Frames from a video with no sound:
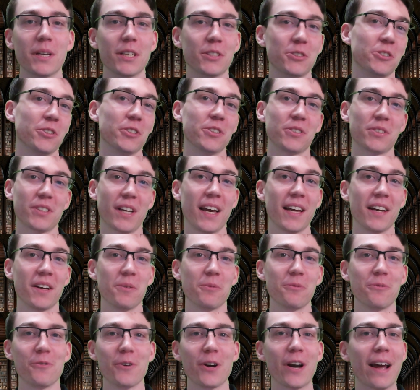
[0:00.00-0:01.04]
It's just kind
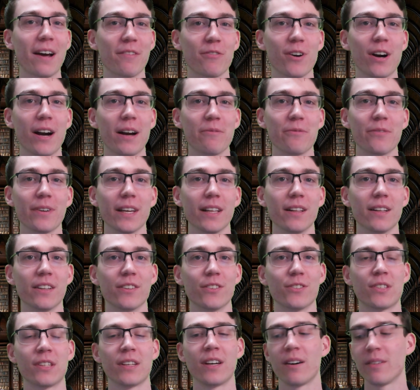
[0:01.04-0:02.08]
of whatever I'm feeling.
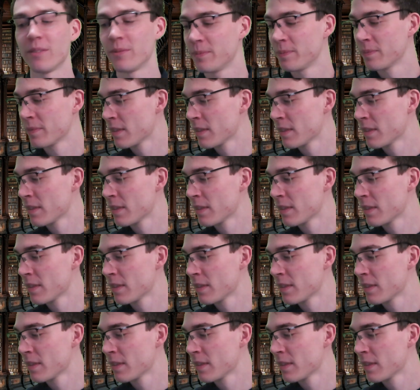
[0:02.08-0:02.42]
So